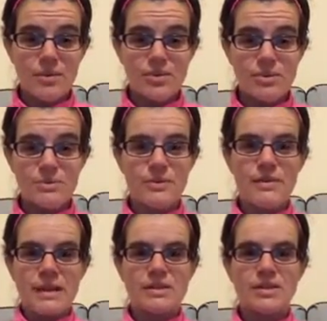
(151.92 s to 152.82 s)

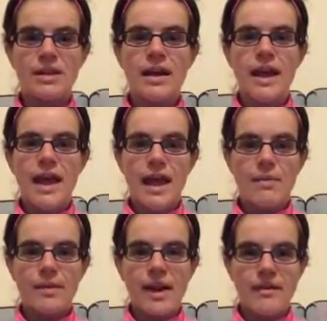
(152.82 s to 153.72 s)
supervisor,
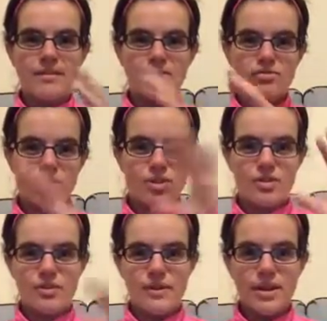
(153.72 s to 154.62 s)
and we have a
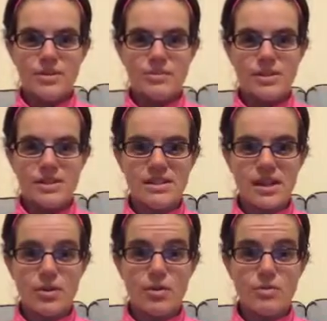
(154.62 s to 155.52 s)
structure that we use to
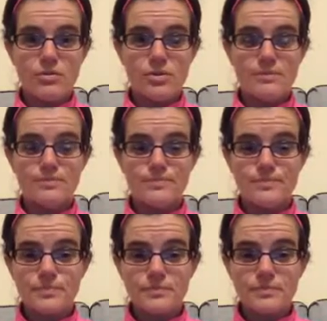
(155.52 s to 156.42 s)
set our goals.
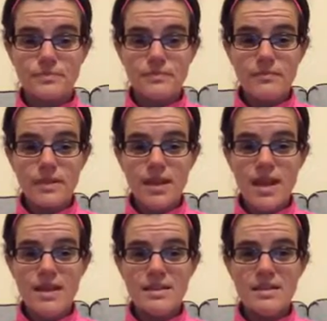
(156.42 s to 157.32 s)

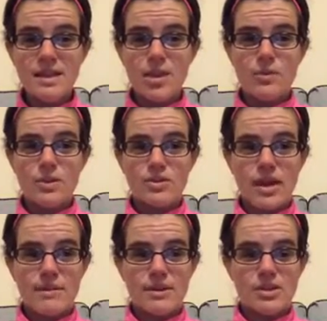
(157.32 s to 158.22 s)
And we
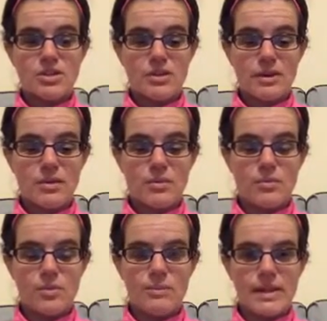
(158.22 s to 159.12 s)
try to make sure that
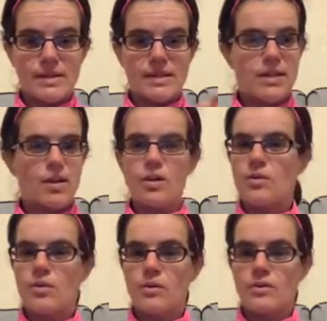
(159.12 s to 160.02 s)
we're basing our
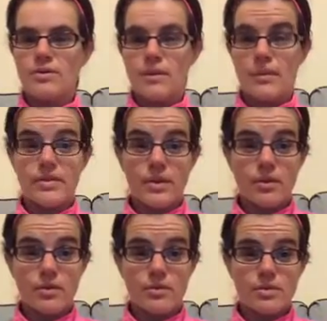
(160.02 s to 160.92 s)
goals on what
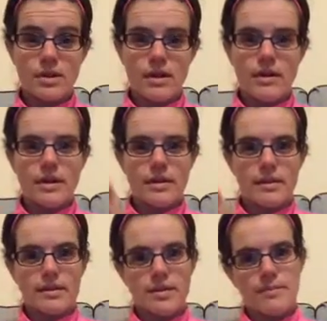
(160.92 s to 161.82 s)
their goals are, and
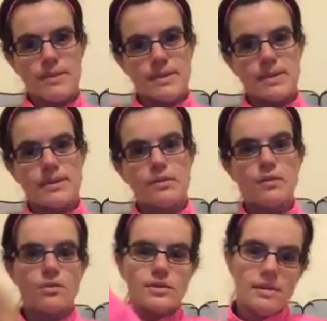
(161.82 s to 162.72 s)
that they're basing their
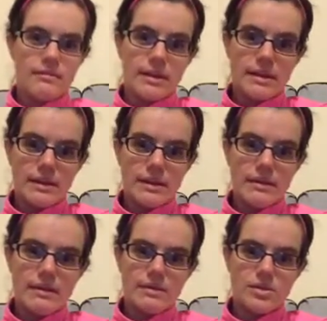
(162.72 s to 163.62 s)
goals on what
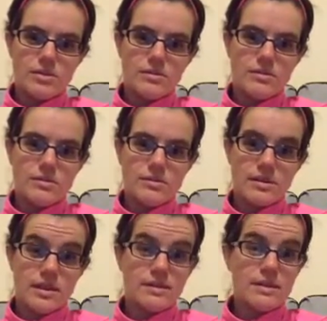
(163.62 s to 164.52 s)
the
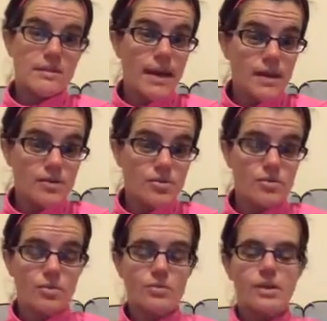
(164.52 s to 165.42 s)
city
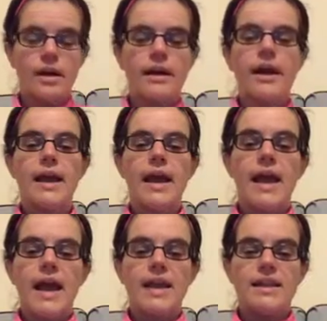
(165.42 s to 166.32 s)
manager's goals are.
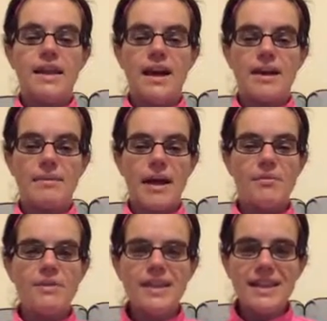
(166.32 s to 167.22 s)
And
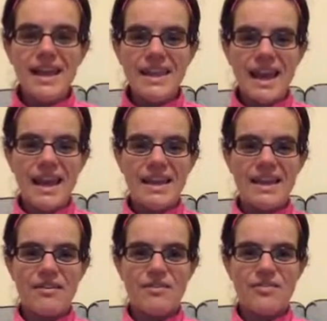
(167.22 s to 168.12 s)
I really like that.
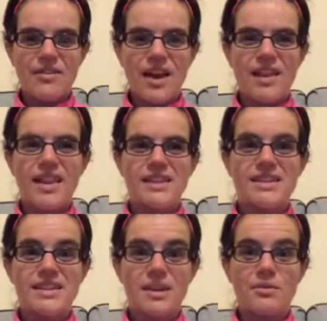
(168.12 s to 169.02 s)
I like
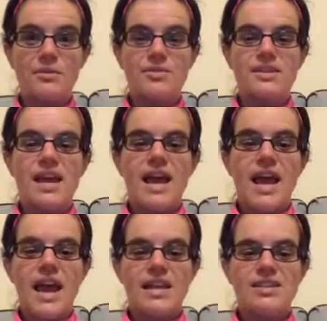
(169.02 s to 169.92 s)
to set goals.
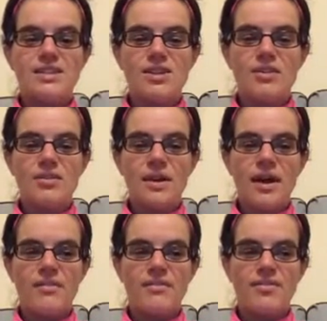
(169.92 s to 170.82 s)
And so
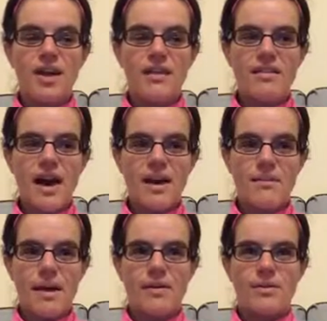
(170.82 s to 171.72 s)
I've thought a lot
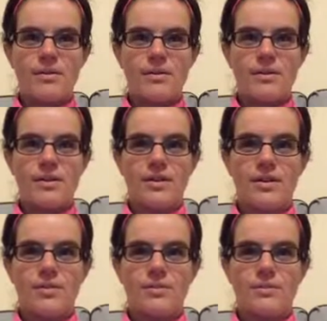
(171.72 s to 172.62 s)
about,
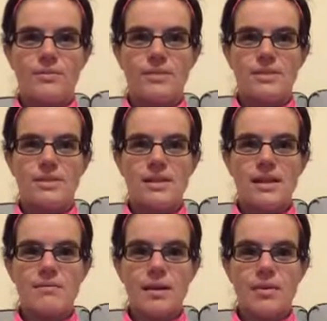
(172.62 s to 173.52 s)

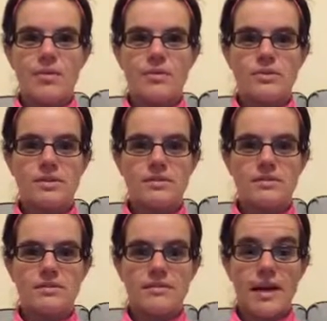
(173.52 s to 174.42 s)
setting my
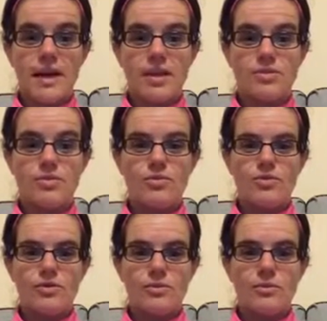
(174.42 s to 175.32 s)
goals like I do
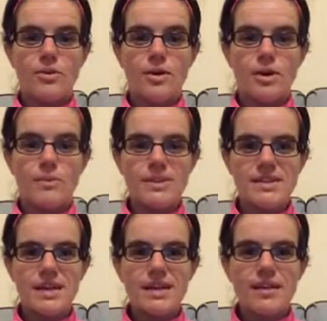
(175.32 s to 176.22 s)
for work, but
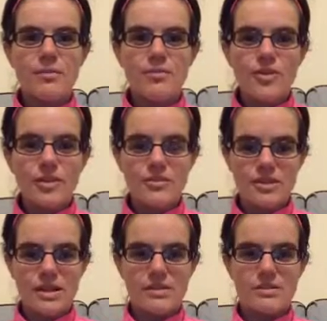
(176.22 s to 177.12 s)
setting them for other
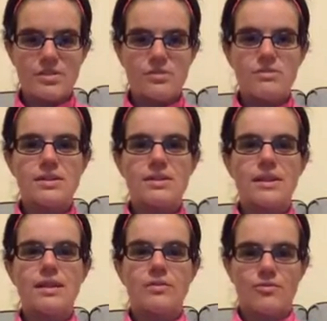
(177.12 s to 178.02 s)
things too, and
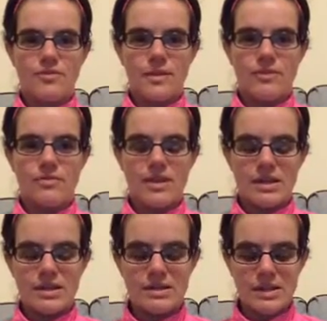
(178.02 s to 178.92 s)
setting them for my
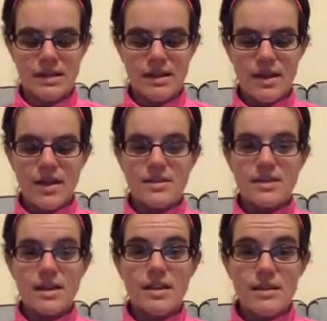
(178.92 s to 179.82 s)
fitness and
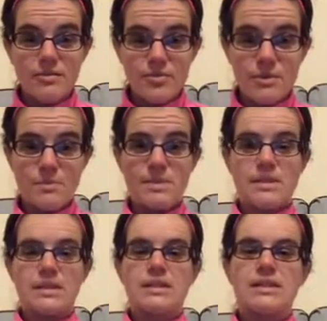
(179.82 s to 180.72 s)
setting them for my
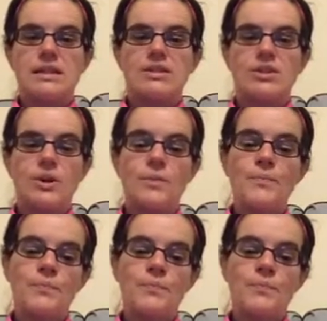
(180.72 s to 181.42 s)
business. And so